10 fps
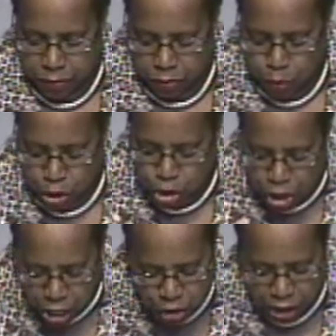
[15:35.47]
We're
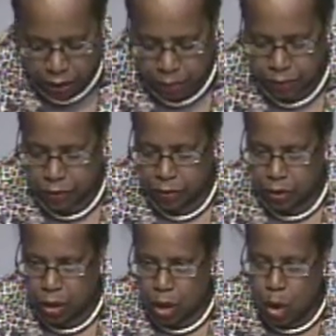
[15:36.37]
judging.
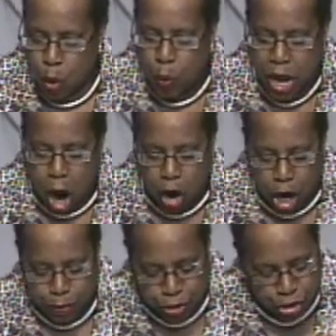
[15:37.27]
We
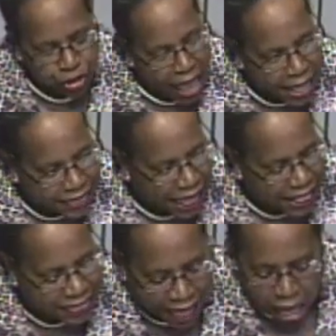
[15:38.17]
are upset
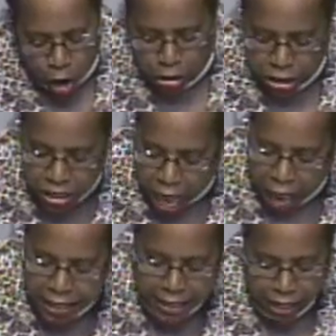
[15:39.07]
that they are
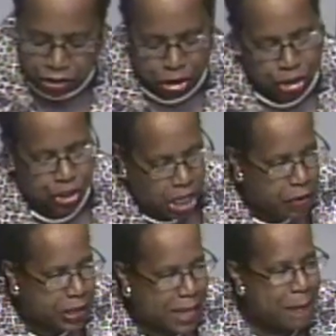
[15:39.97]
not
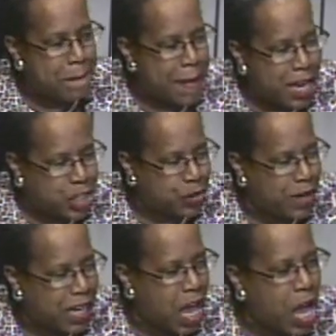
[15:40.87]
necessarily
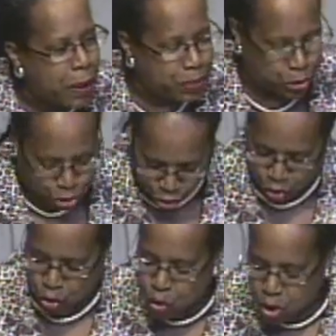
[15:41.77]
measuring up
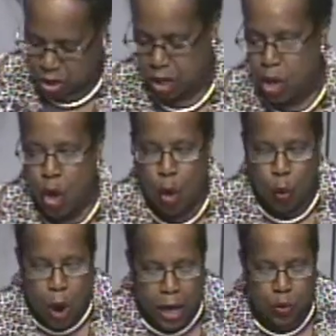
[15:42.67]
to
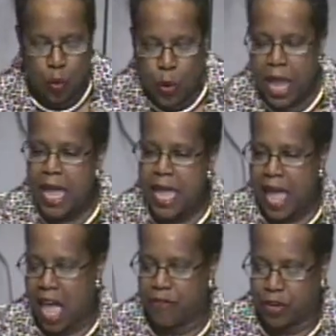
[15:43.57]
what we
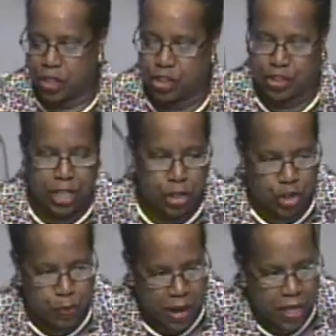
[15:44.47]
have considered
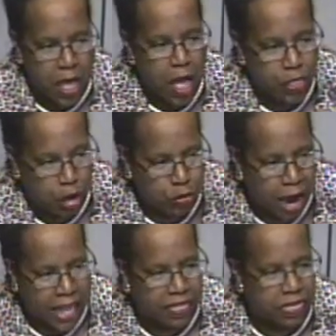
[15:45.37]
to be the
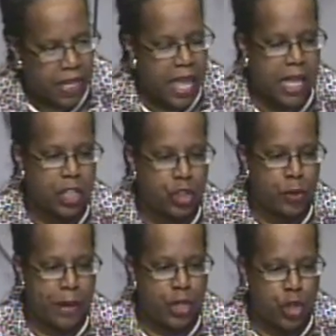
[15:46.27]
right thing to
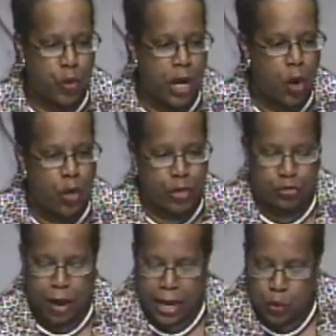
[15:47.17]
be doing, or the
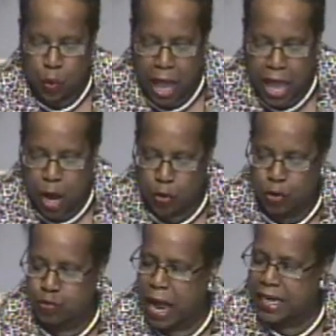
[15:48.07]
right way, or the
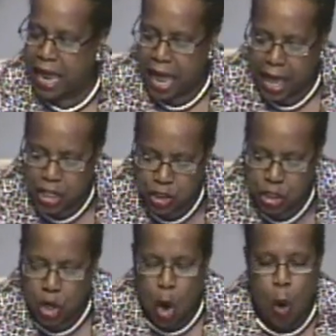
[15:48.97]
right
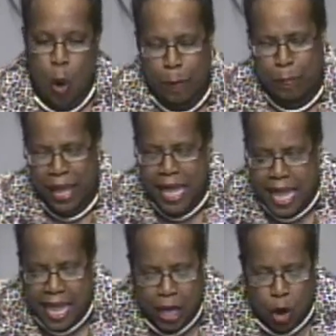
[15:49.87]
actions, or
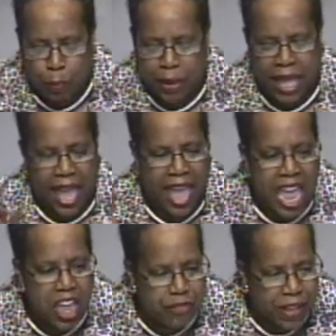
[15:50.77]
being or
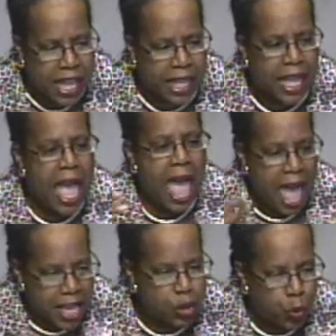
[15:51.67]
behaving
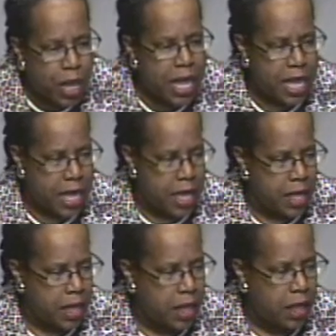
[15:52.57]
as
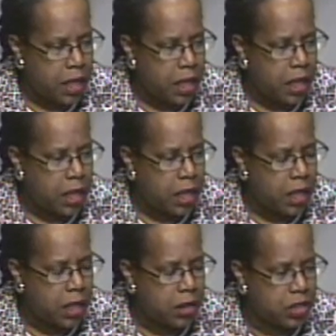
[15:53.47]
we
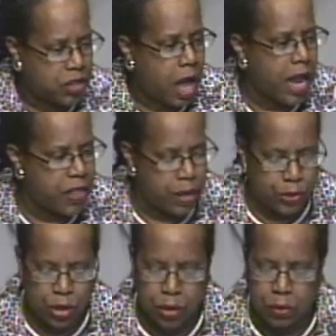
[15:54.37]
desire them
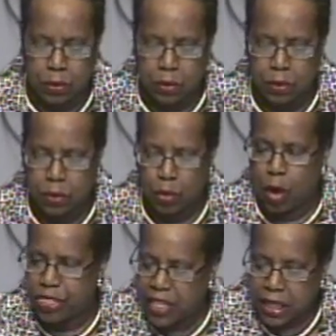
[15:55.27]
to,
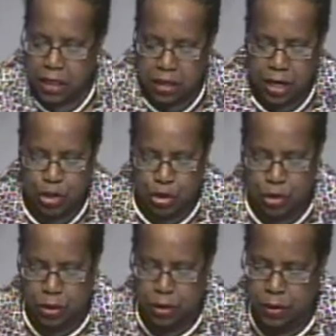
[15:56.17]
or think that they
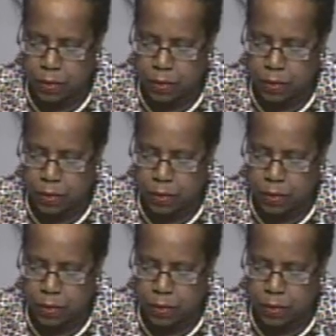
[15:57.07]
should.